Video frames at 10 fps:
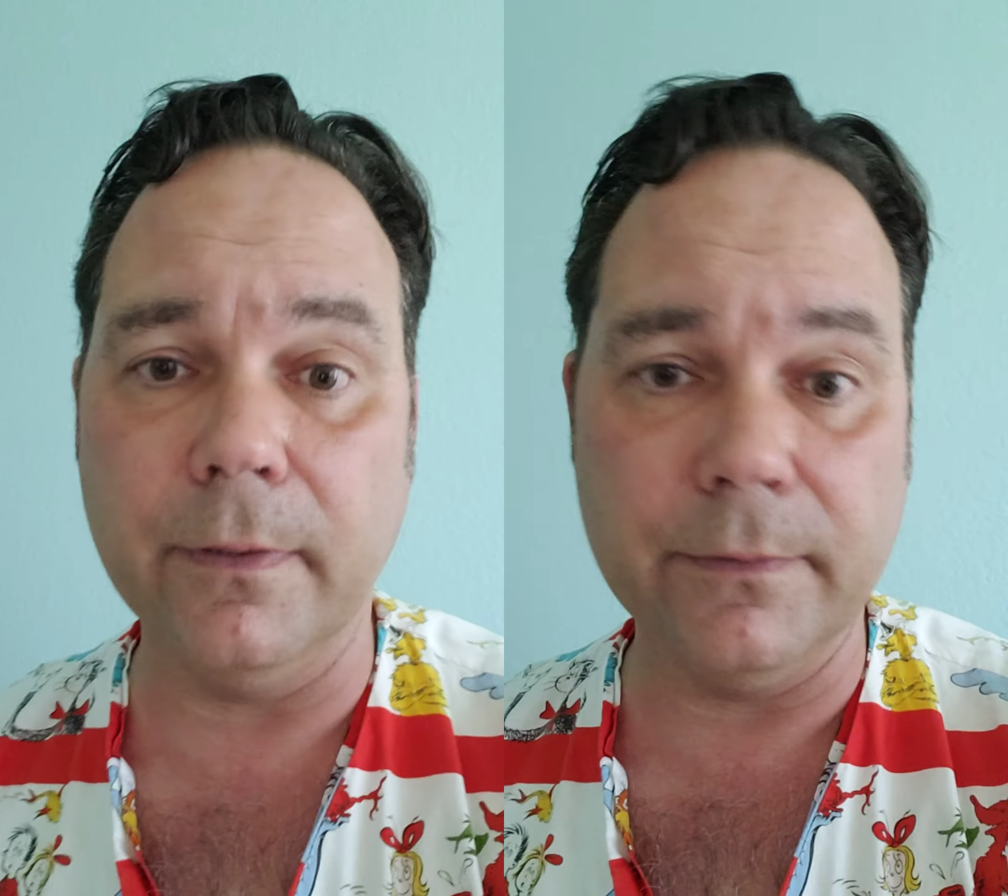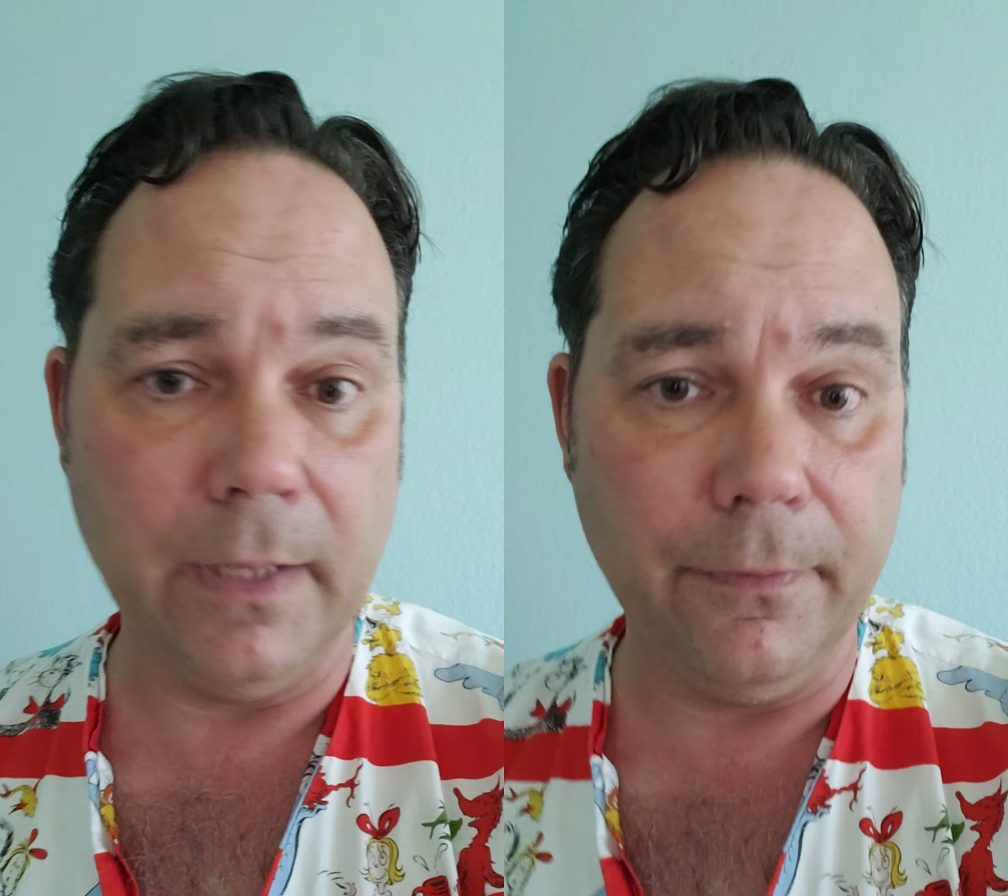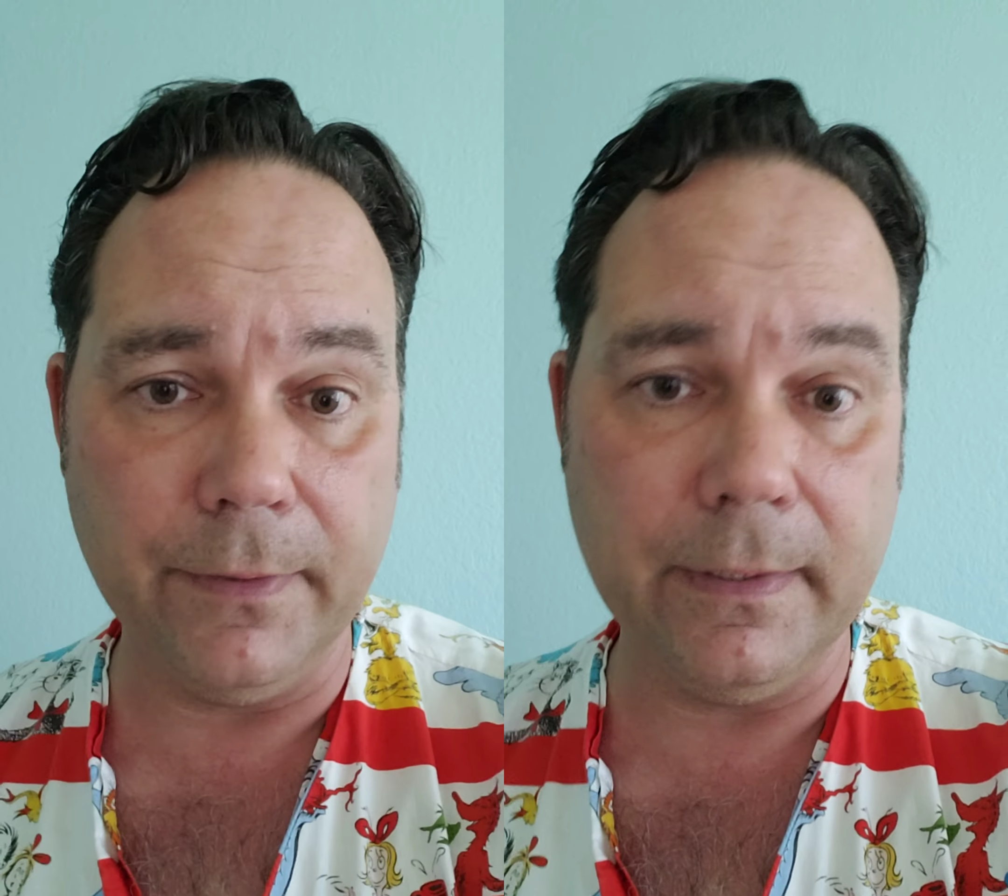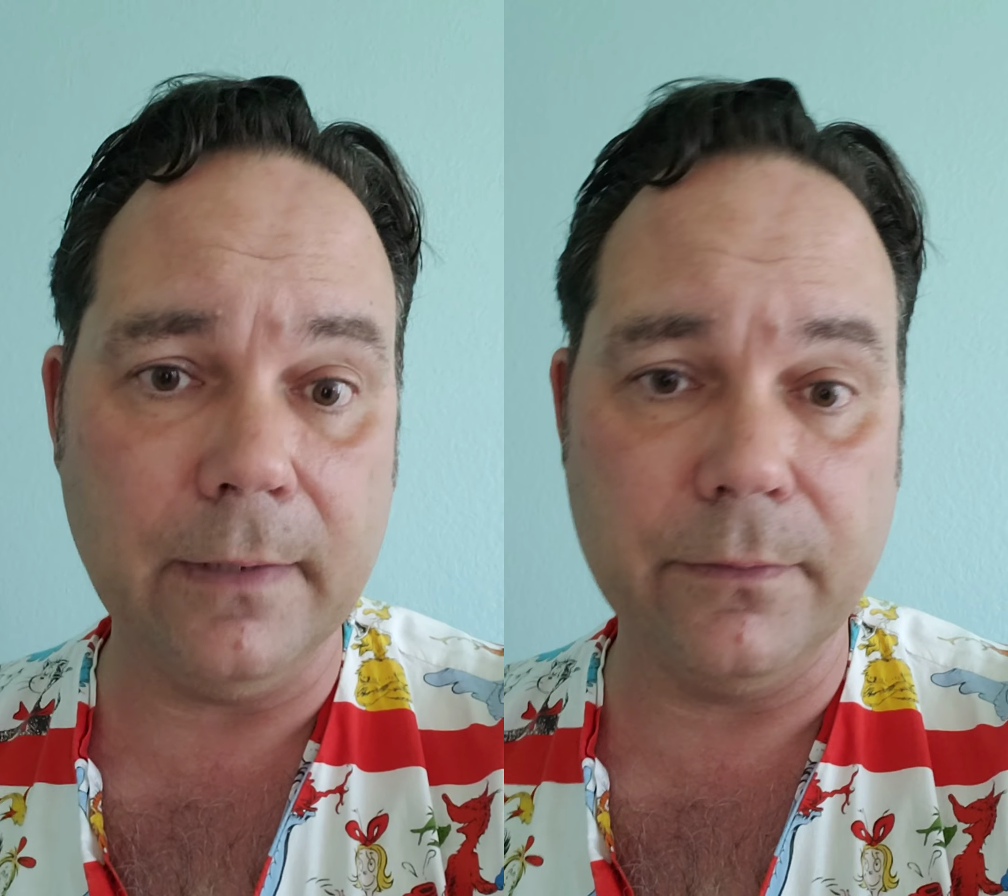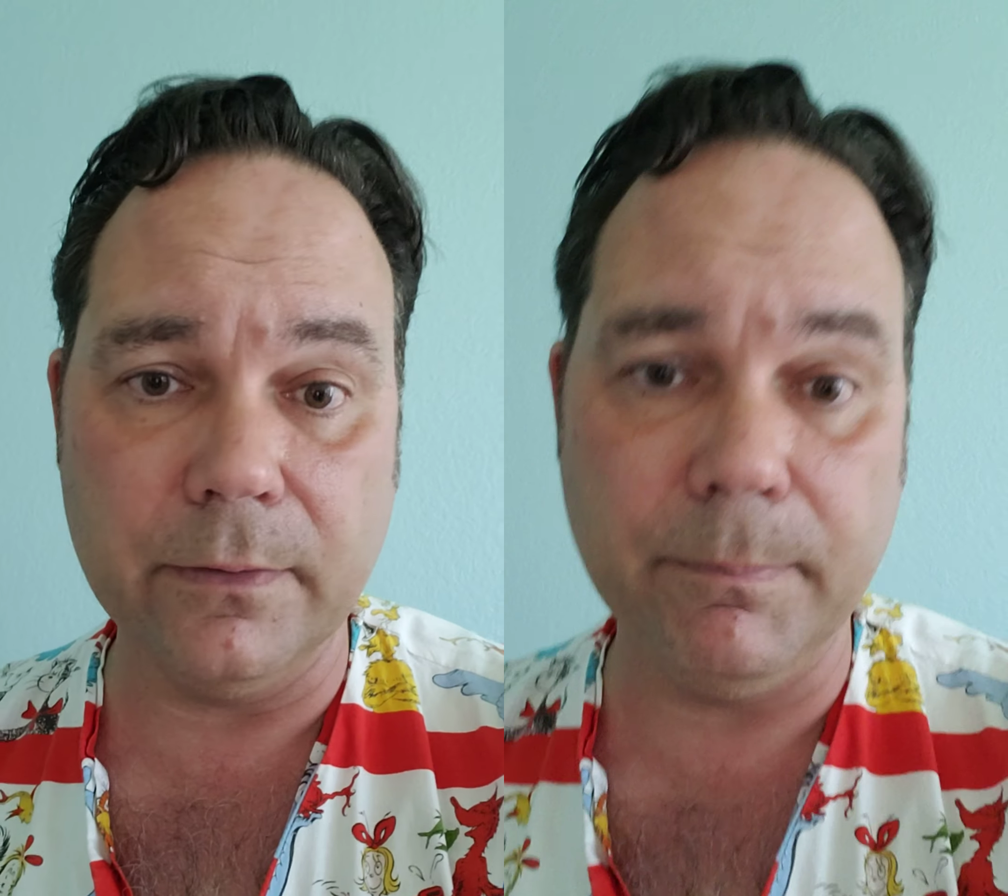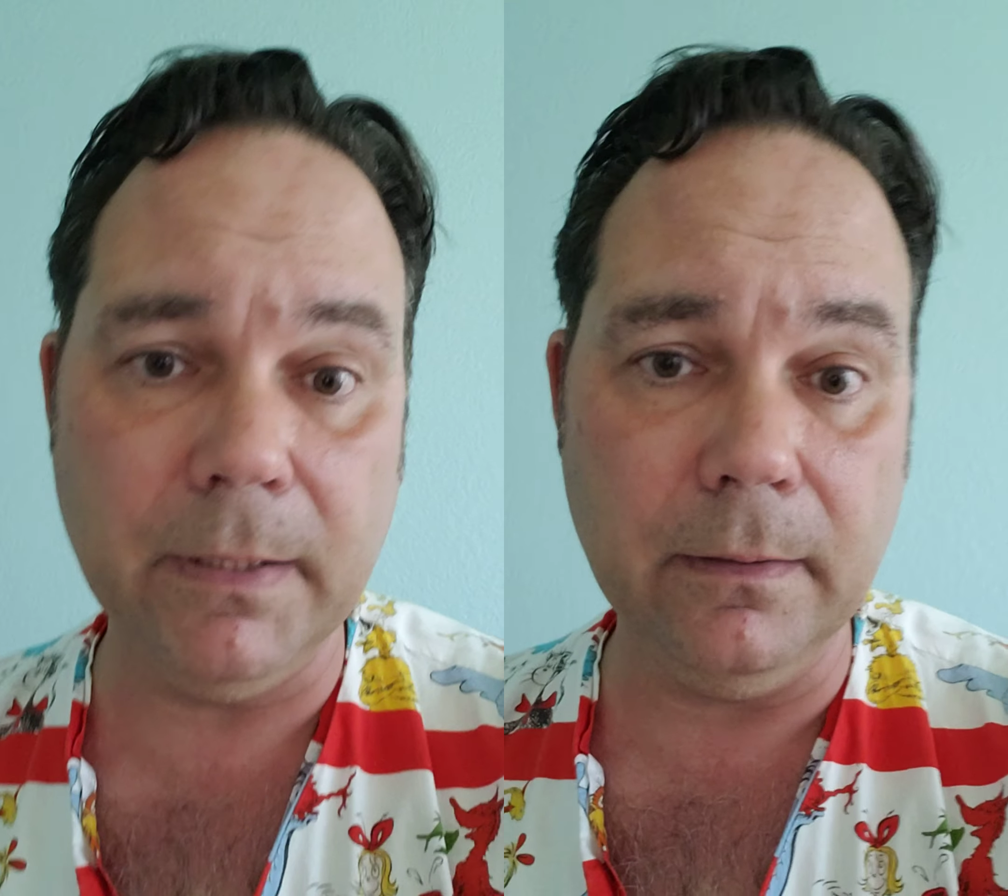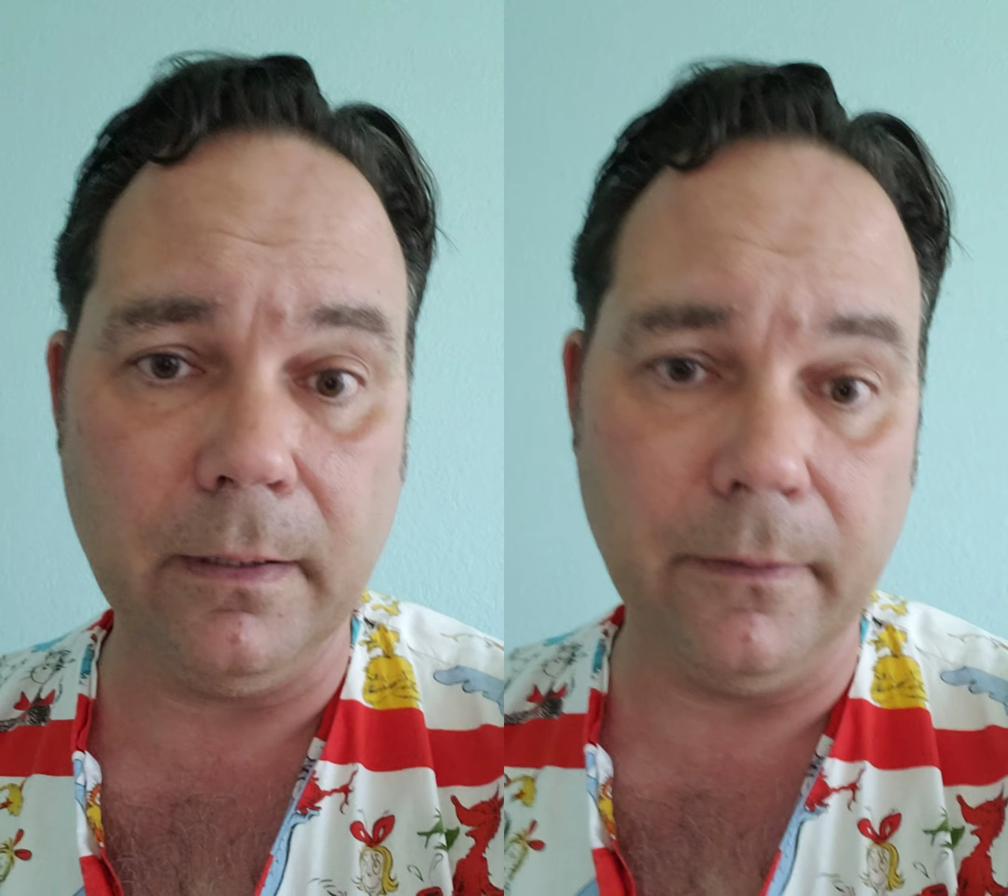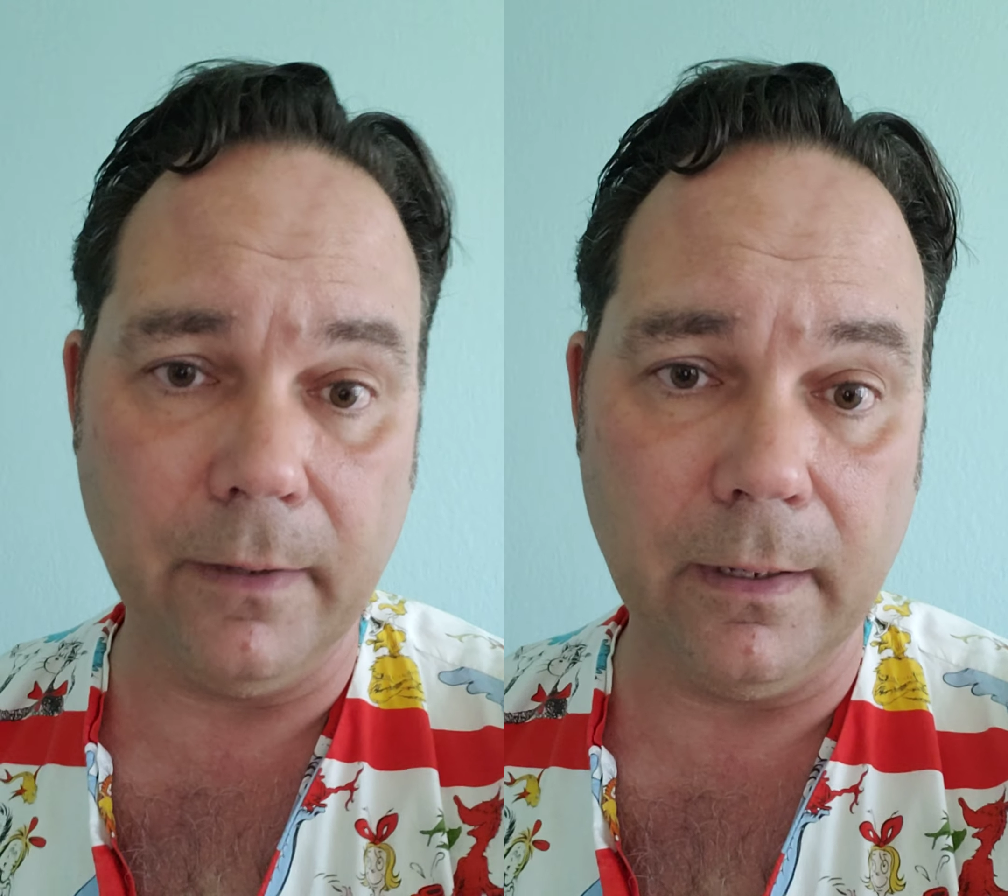That's not the test that's being
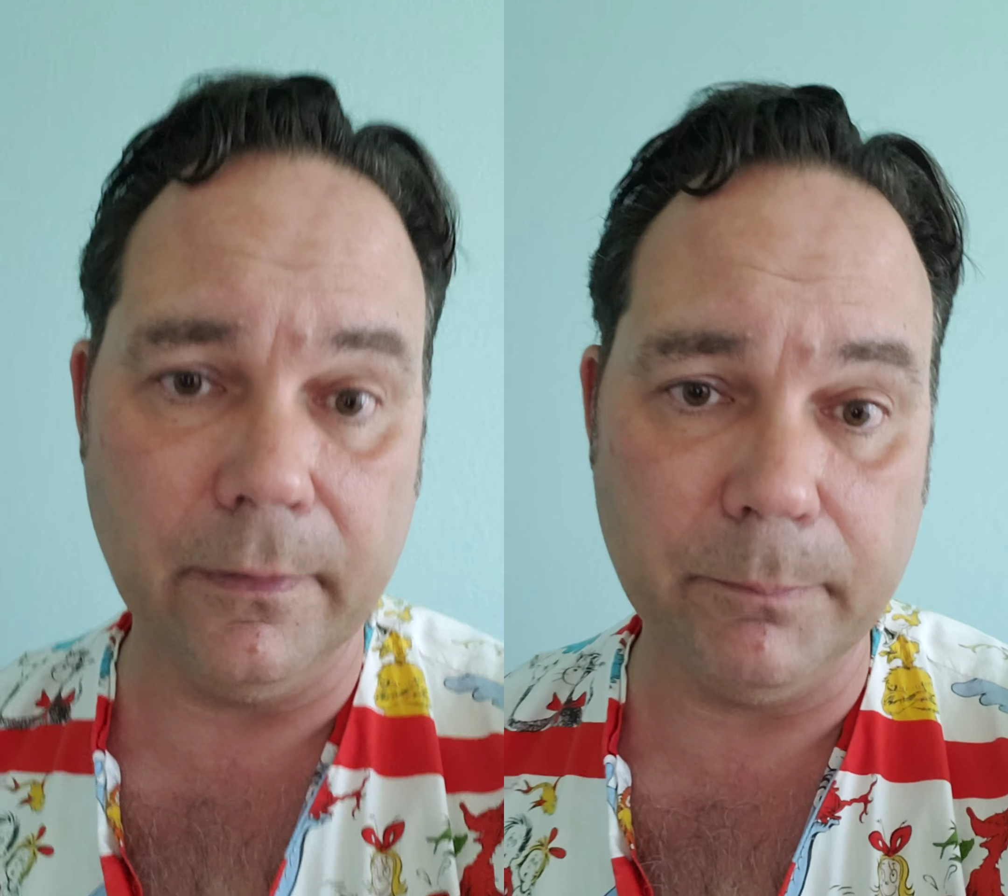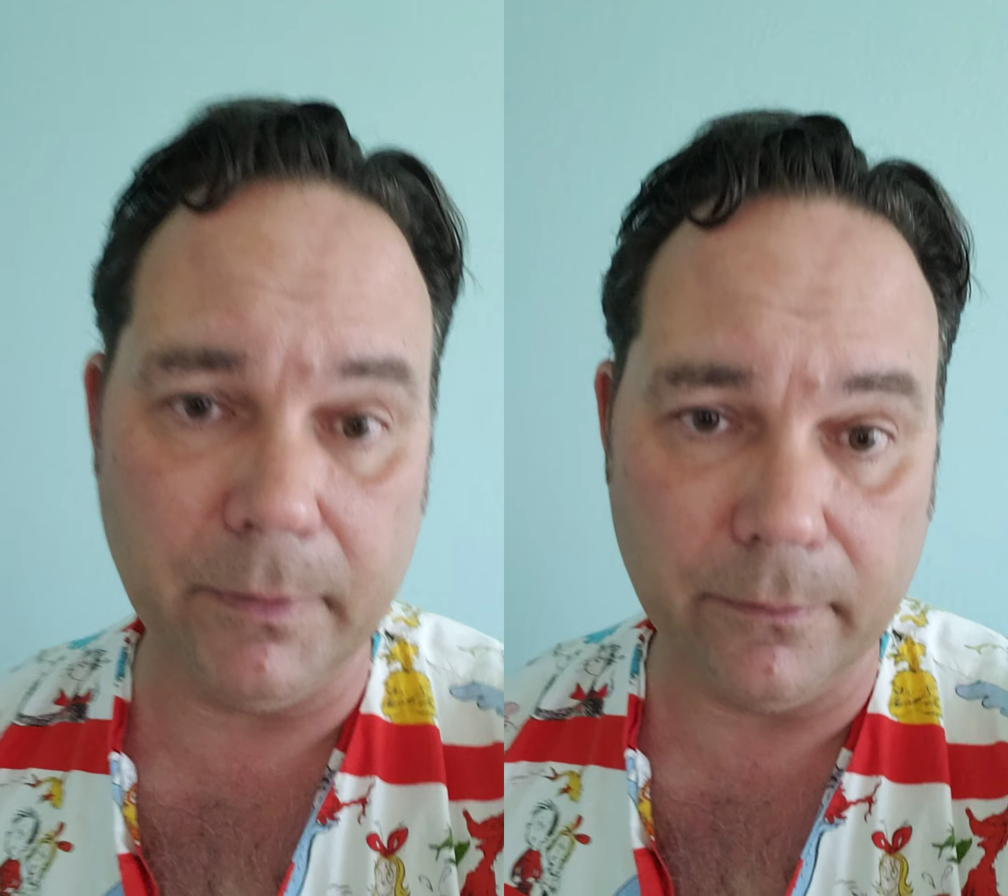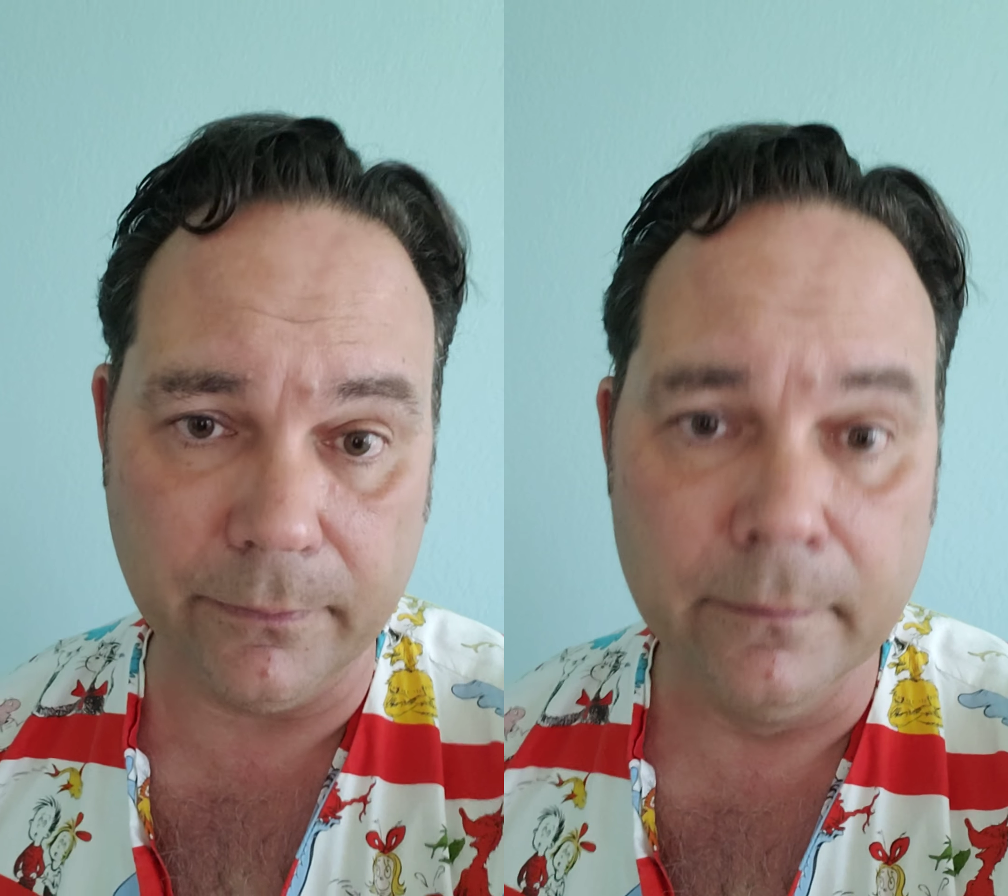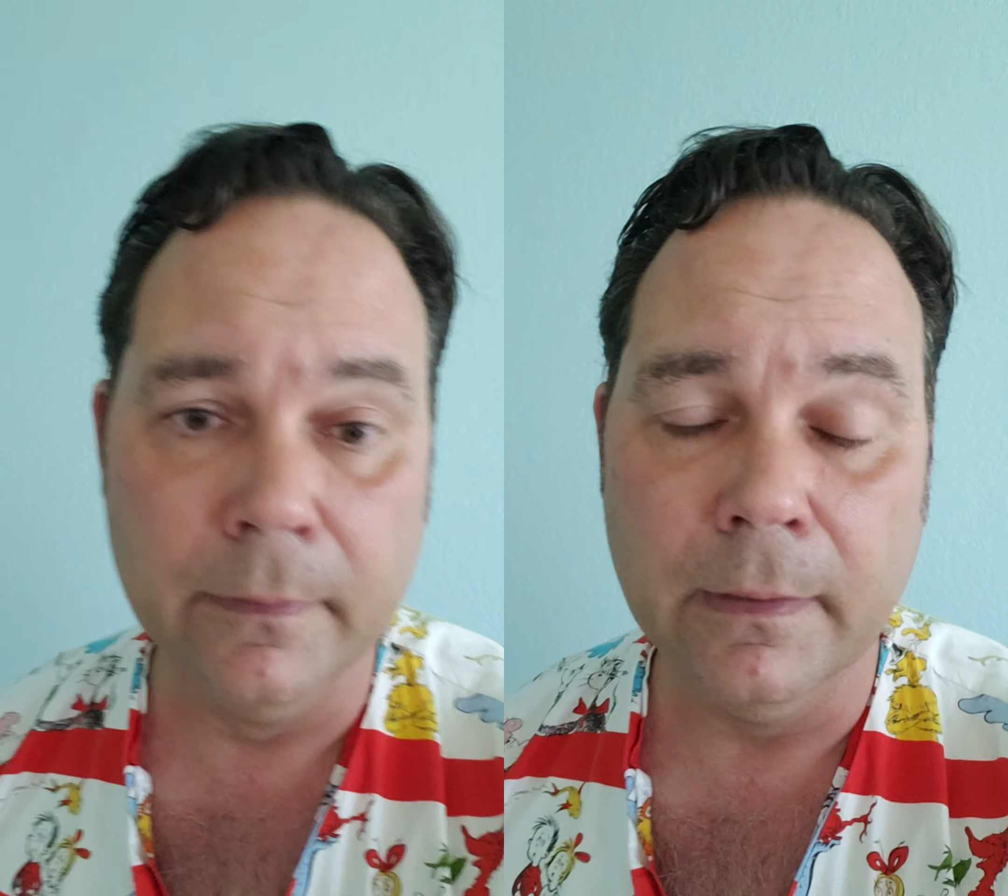done in the hospitals.